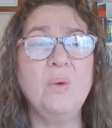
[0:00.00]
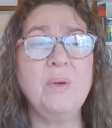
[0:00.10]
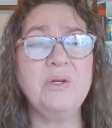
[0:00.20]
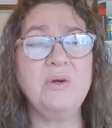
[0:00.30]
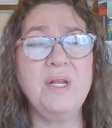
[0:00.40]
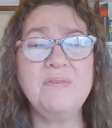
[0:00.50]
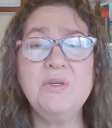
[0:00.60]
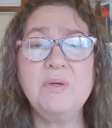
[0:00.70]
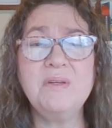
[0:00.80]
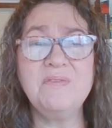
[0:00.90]
when her
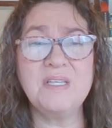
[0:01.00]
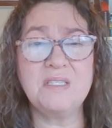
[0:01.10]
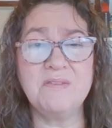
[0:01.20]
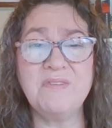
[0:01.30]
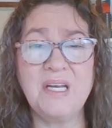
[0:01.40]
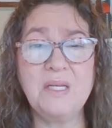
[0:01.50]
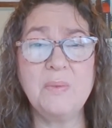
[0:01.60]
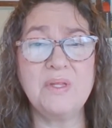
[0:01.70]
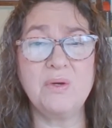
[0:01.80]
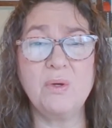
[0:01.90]
nephew confessed to fighting
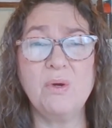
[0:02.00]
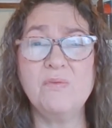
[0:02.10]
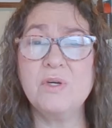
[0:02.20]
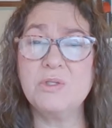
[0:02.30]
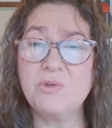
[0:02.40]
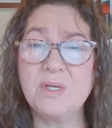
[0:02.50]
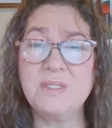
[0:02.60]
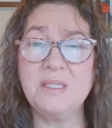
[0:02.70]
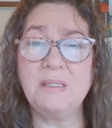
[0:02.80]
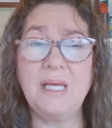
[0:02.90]
with her over a drug
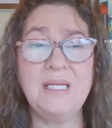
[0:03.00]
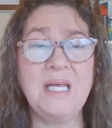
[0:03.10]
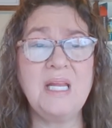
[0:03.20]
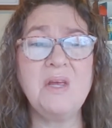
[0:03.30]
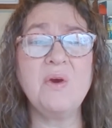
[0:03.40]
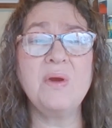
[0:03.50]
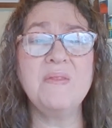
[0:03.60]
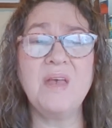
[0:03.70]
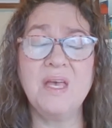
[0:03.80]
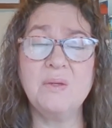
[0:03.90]
deal and hitting her
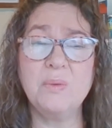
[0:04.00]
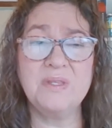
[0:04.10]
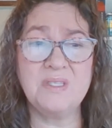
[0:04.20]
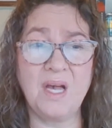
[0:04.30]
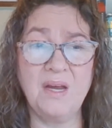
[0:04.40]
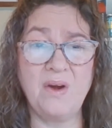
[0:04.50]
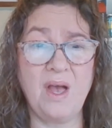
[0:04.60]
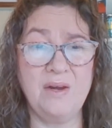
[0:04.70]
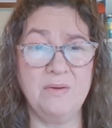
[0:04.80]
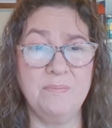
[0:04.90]
in the head with a tire
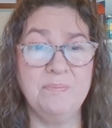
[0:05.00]
iron.